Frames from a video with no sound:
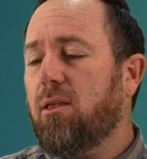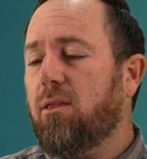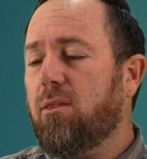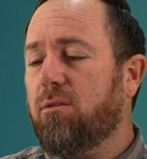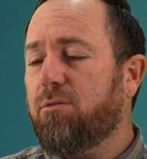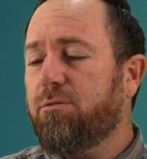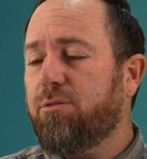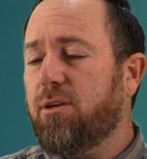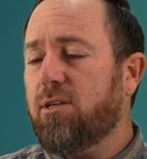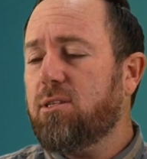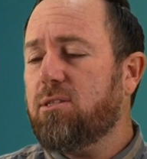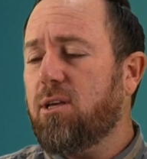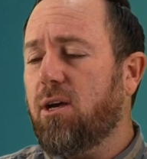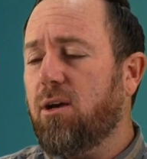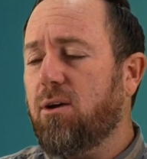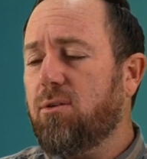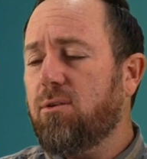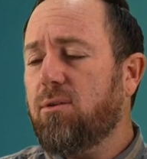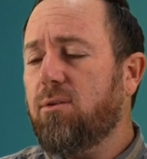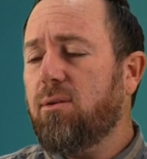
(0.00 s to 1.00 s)
The first
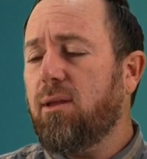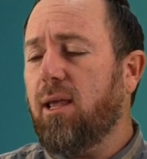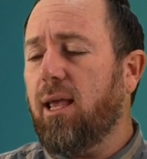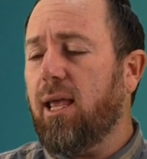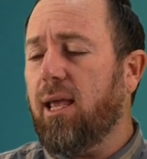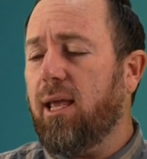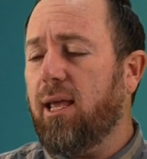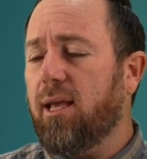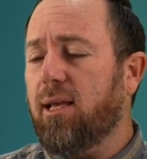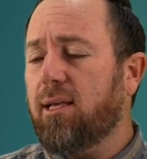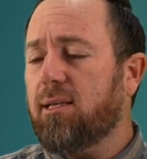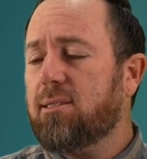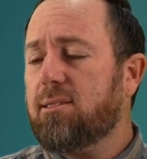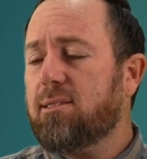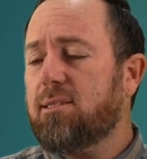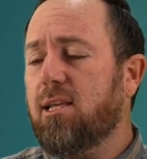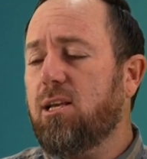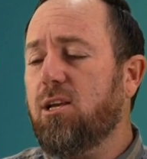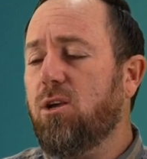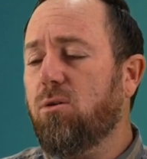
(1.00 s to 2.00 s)
zone is
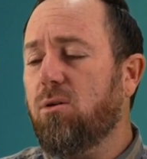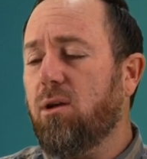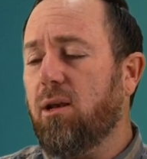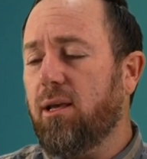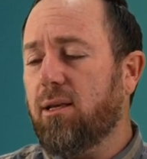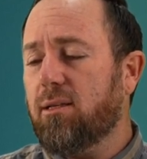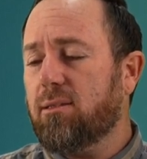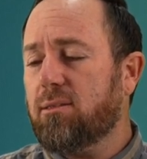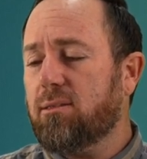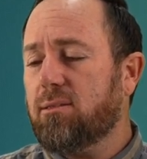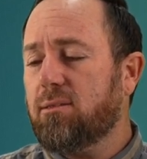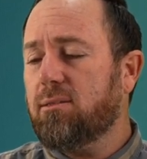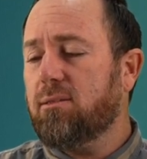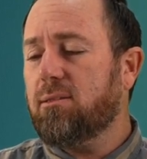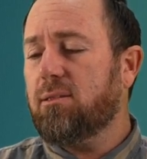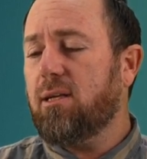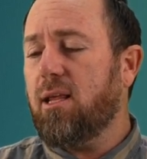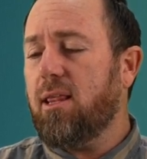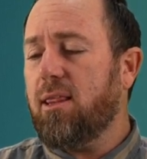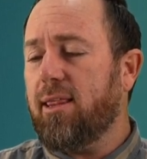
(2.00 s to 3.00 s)
the nucleus.
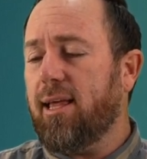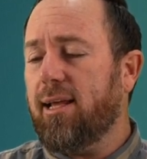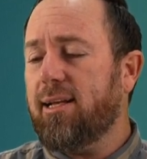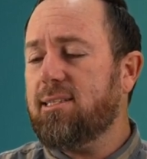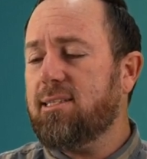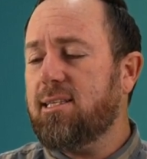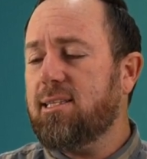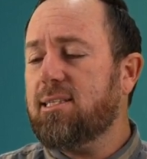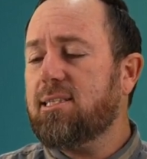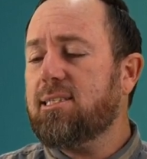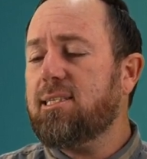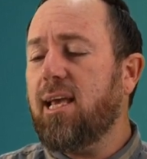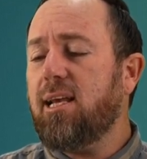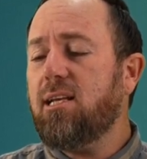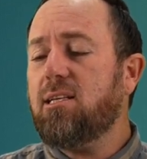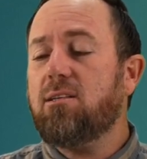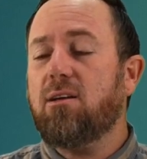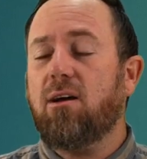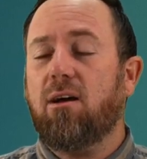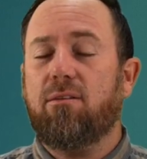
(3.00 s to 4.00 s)
That is in the
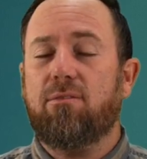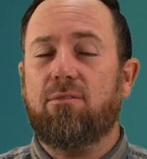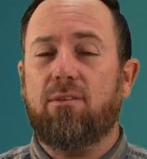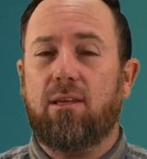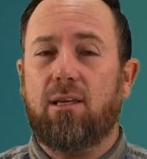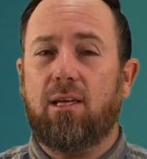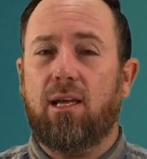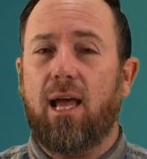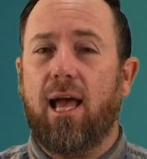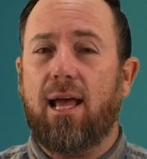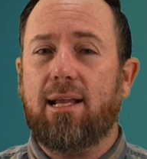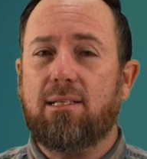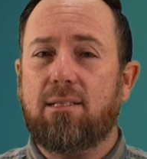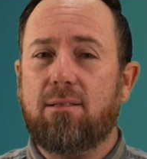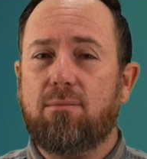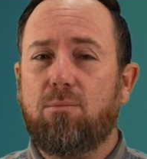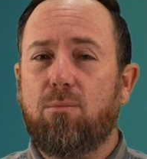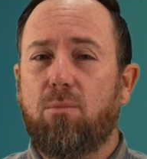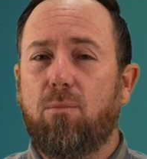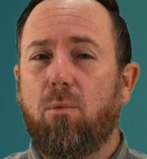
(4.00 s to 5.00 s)
center of the
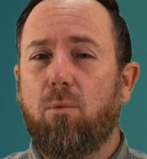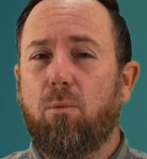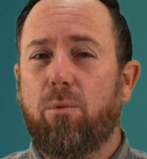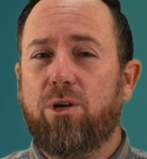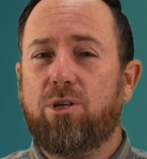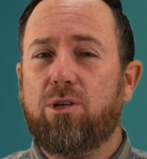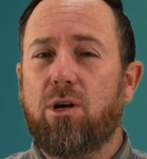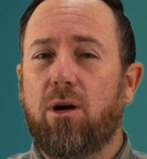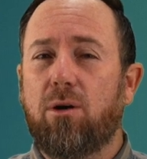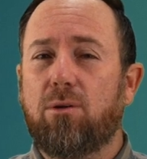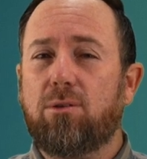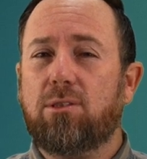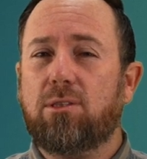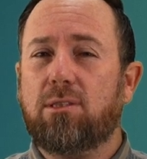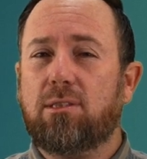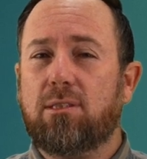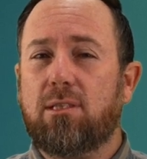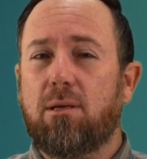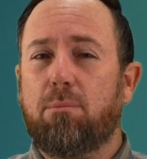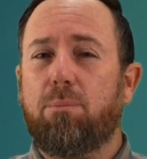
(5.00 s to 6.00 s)
atom, which
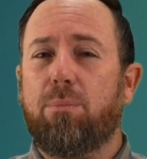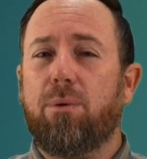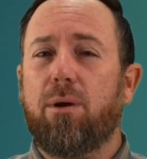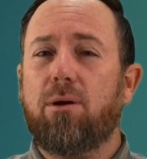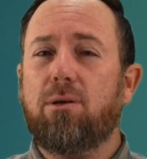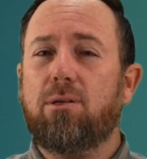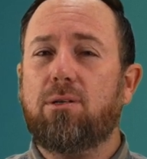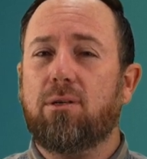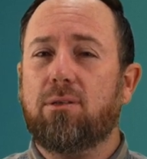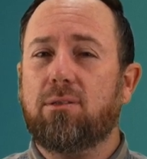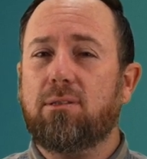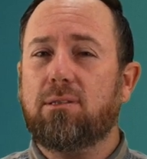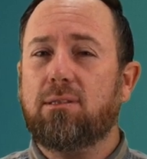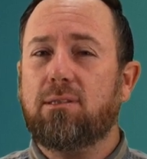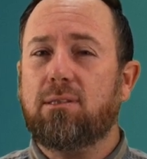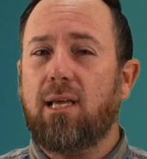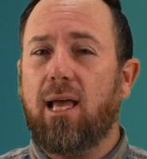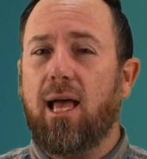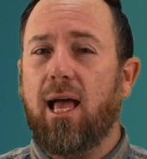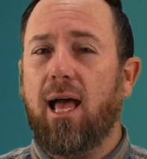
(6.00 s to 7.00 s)
hosts the
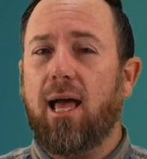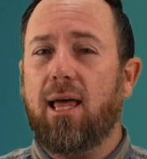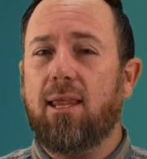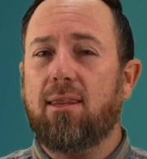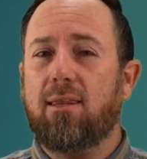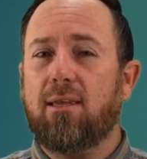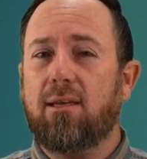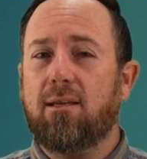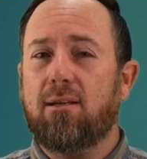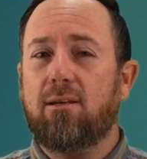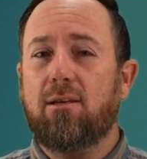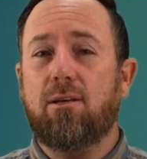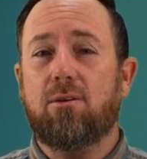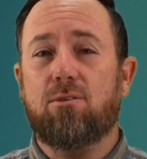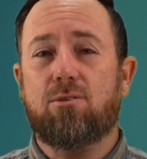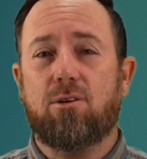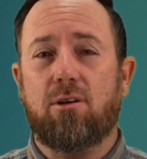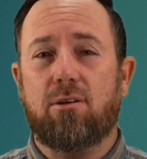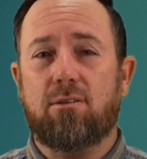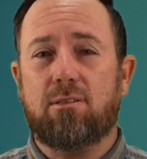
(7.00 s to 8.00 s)
protons and the
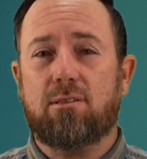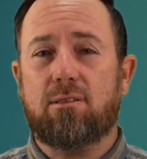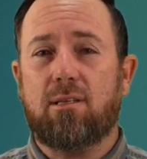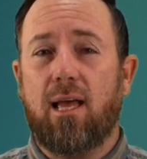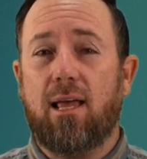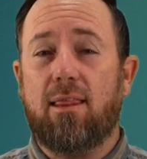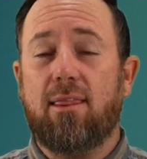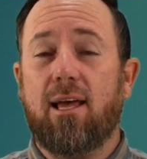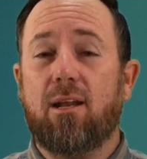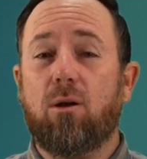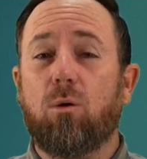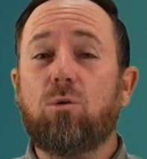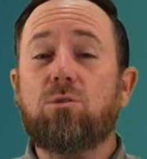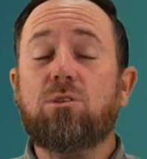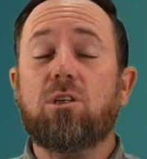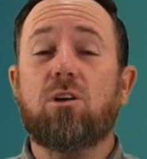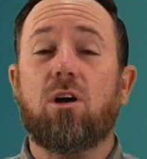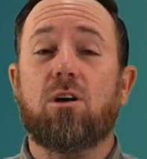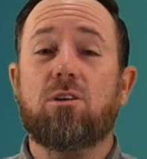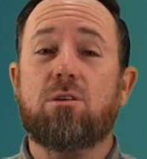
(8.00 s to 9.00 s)
neutrons, and that
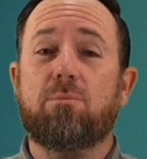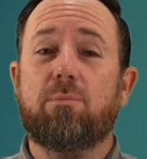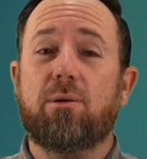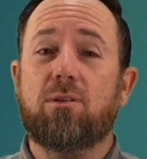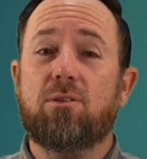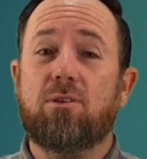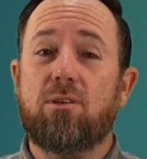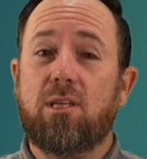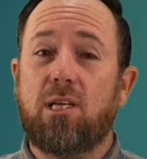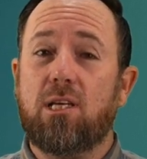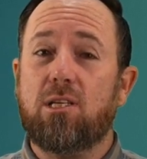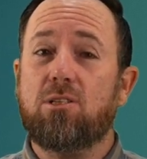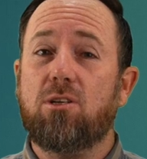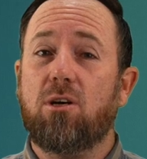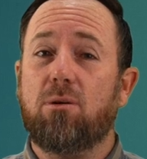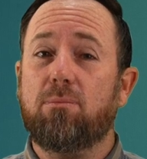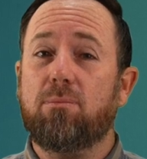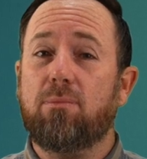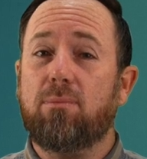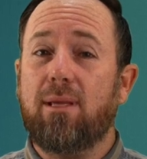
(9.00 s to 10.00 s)
also contribute to
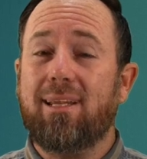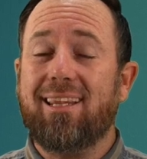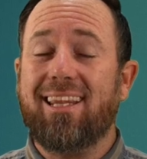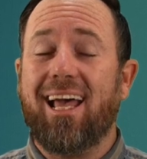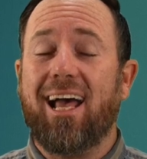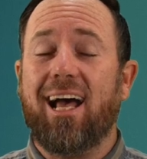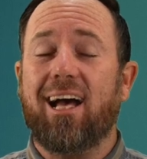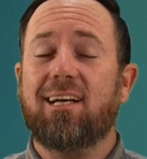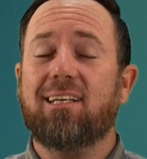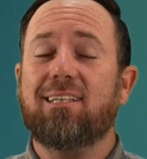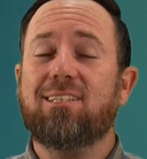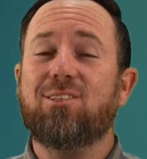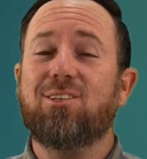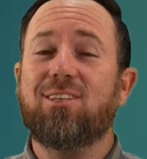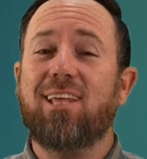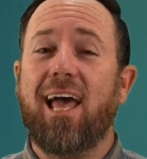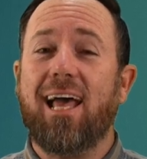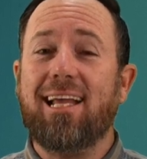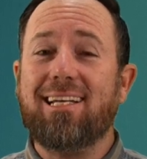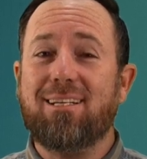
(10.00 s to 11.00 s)

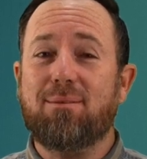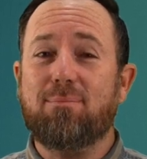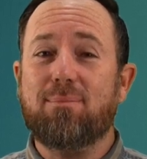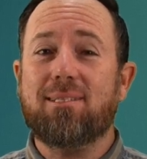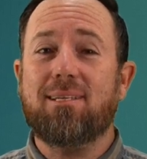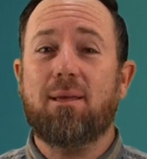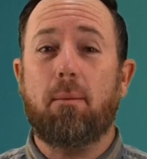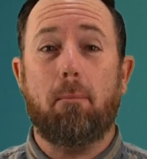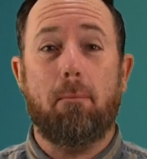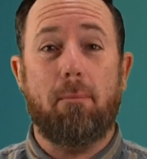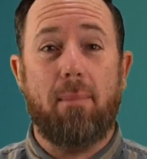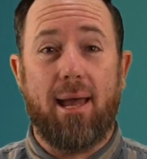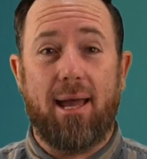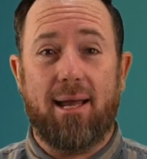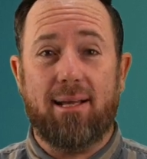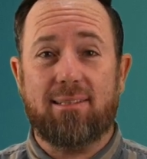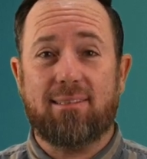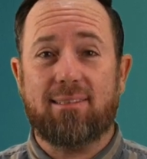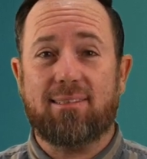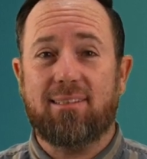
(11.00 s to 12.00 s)
the atom's
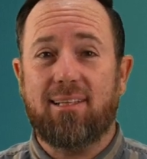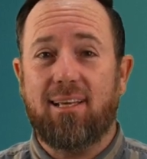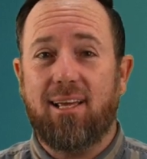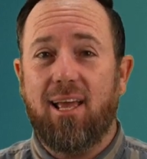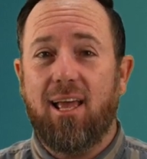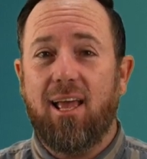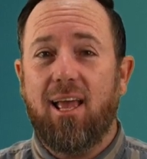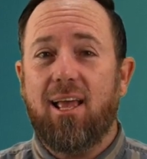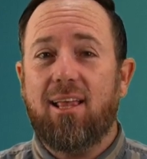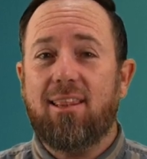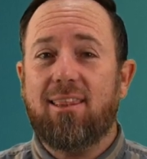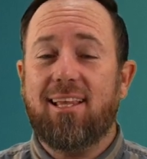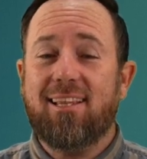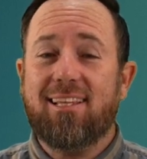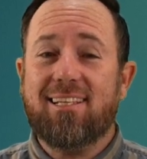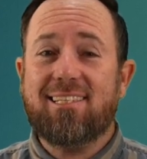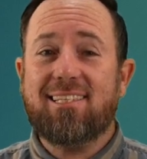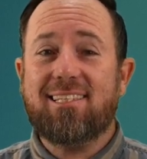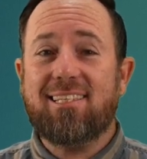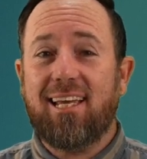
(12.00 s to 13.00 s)
mass. Then
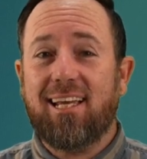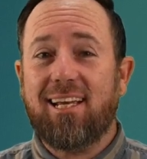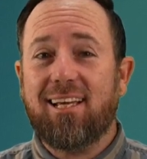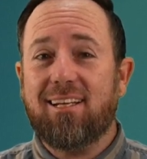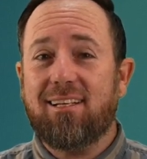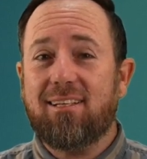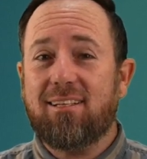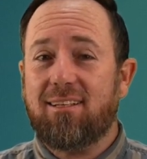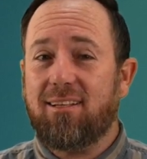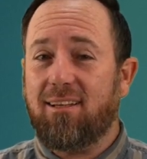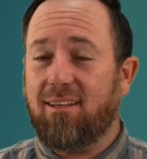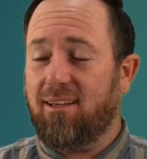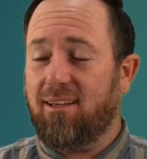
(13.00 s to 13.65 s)
the second